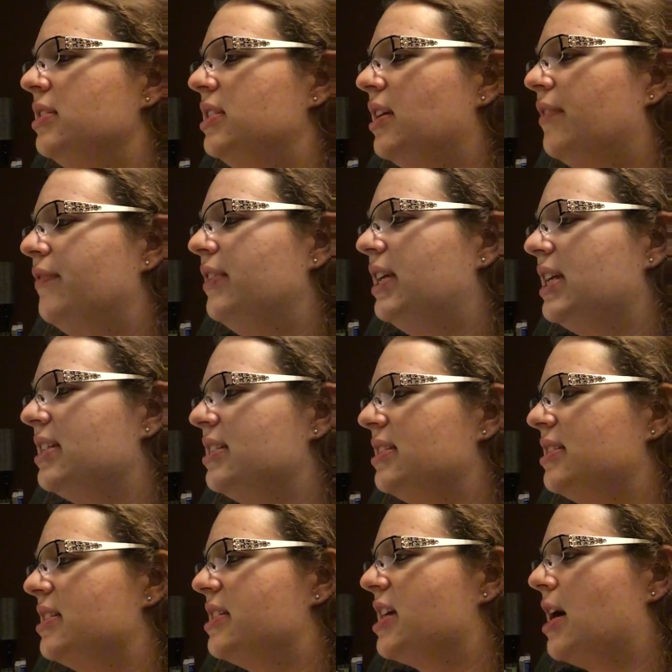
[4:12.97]
Delphi
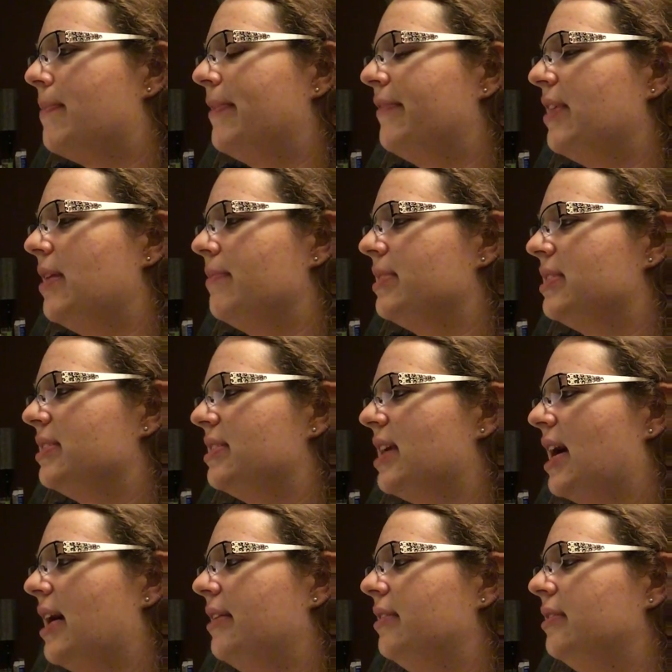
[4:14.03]
kisses the top of Amos's
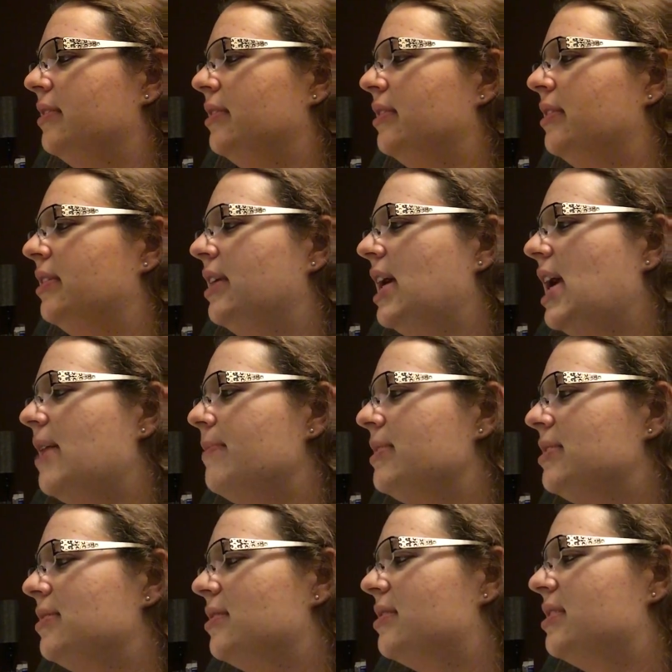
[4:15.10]
head.
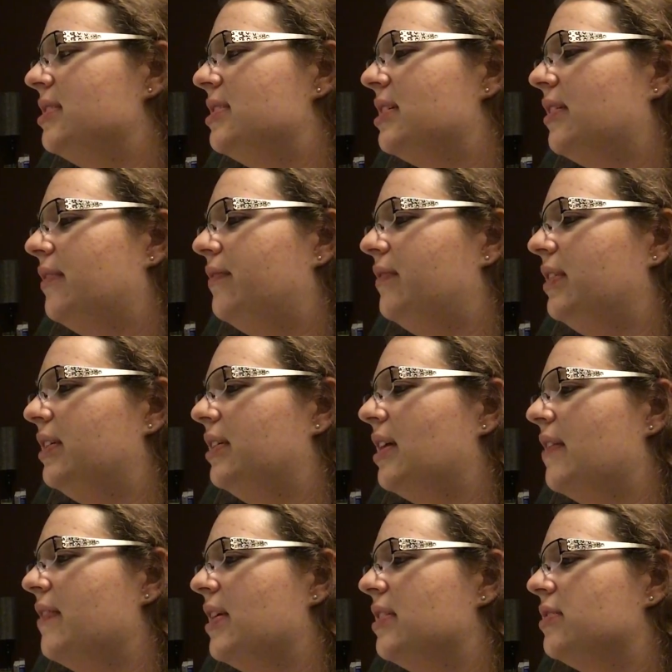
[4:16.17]
Amos looks at Delphi
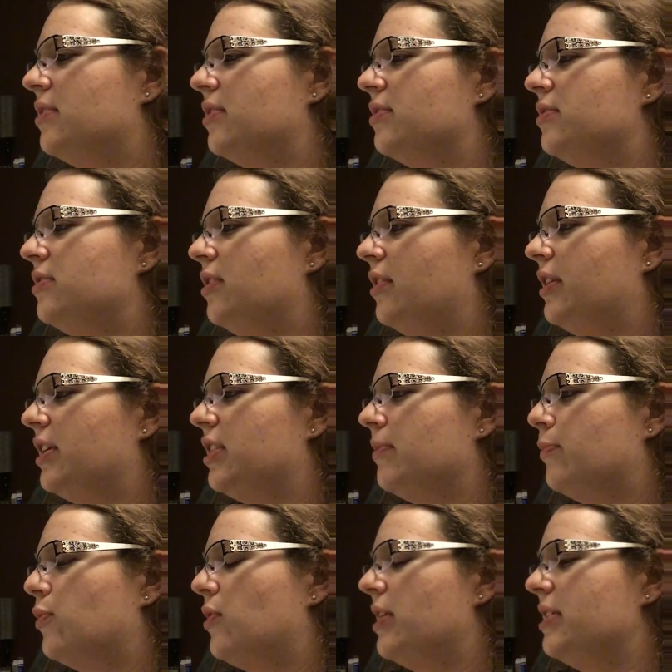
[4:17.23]
and then turns to look at the
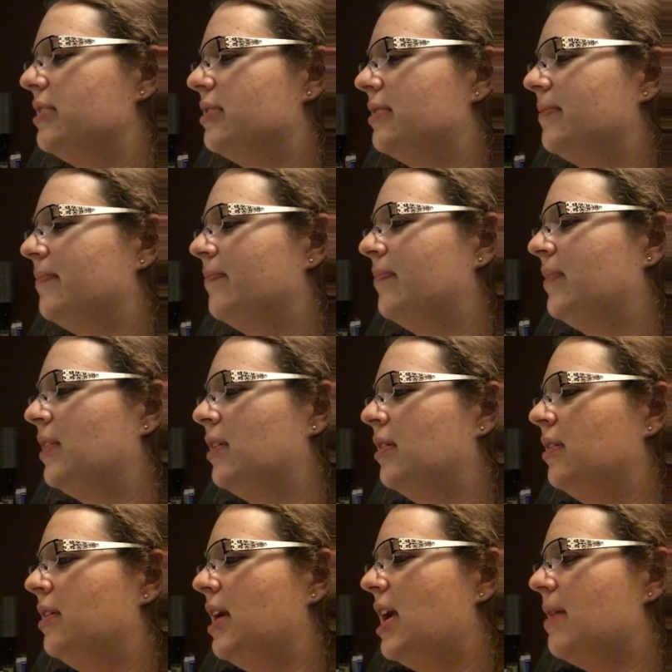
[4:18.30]
boys.
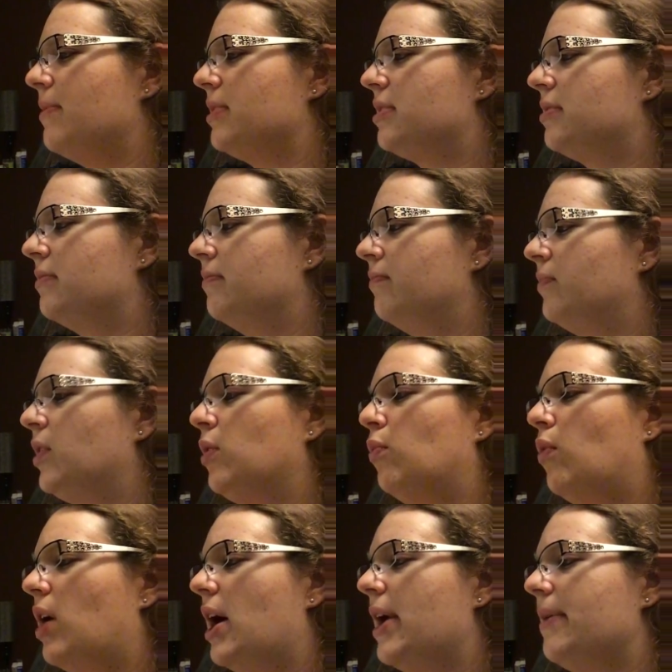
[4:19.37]
Amos.
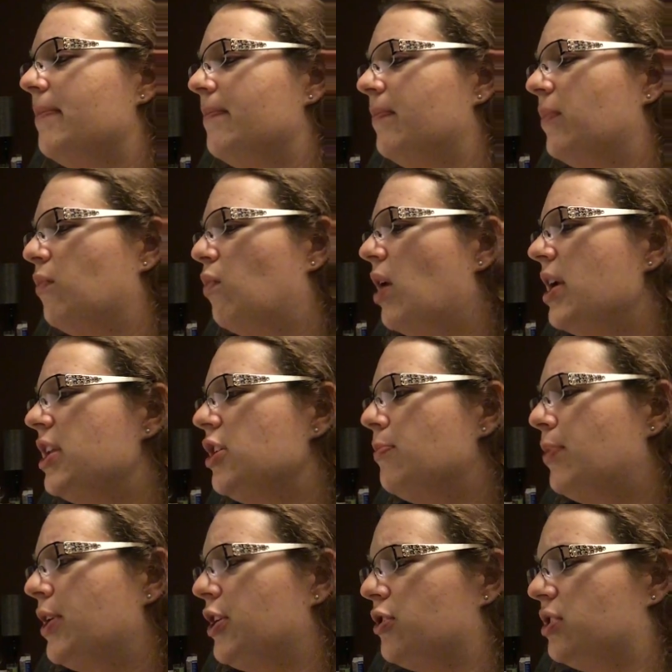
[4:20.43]
Why? Why do you
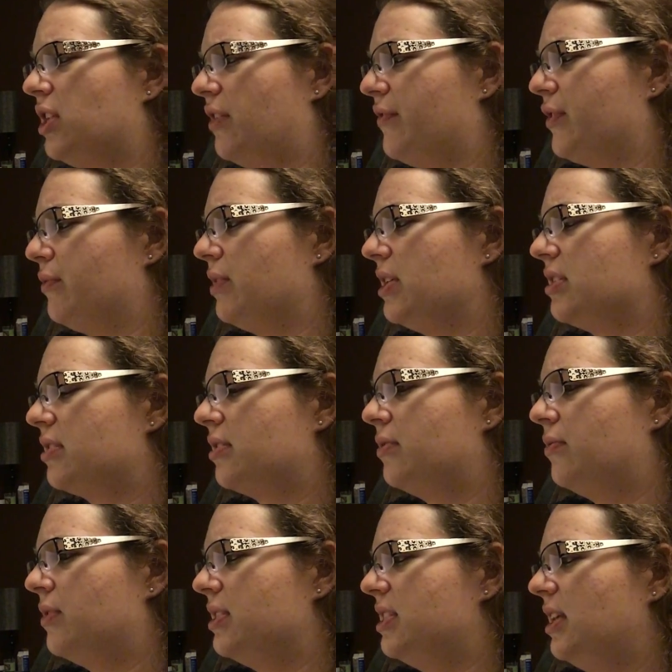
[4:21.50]
put yourself at risk?
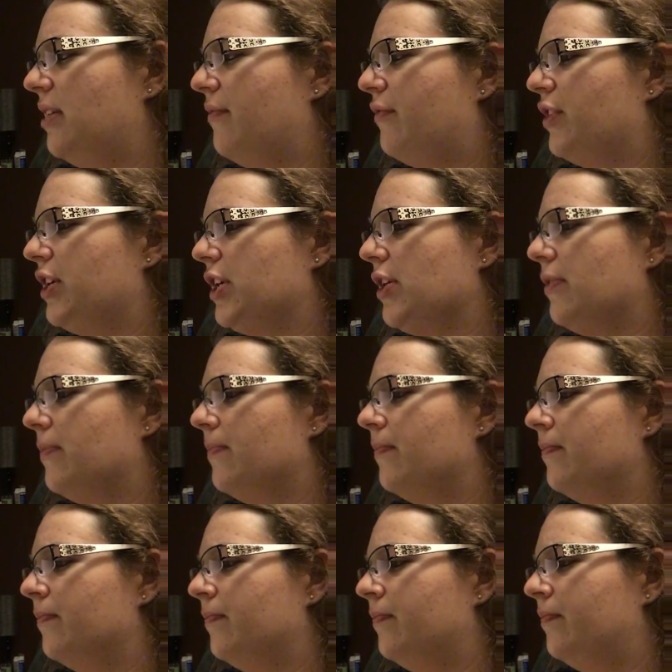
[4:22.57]
What's in it for you?
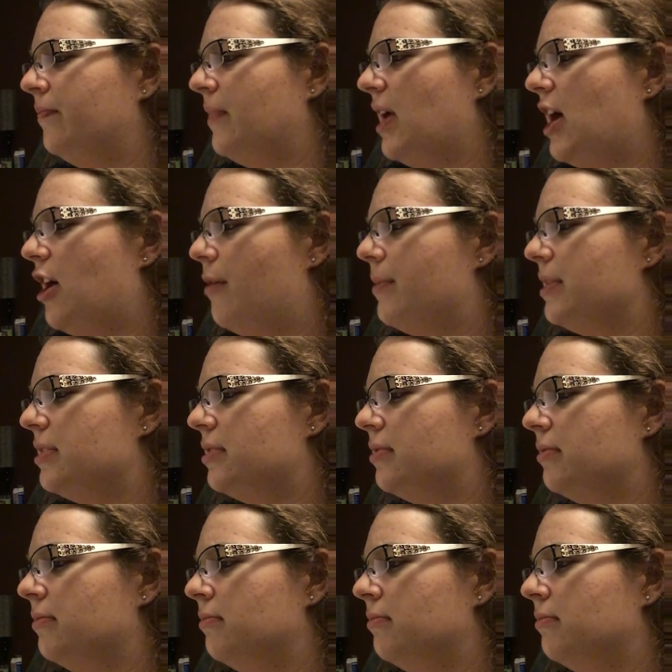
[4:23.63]
Albus.